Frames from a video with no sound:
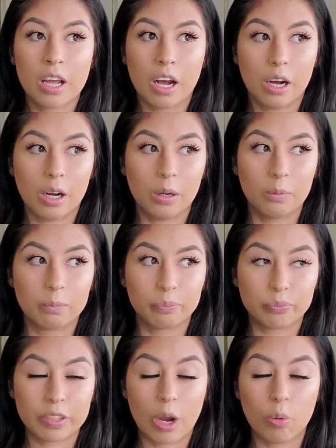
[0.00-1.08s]

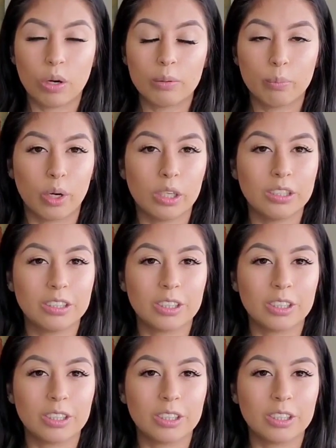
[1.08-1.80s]
At one point,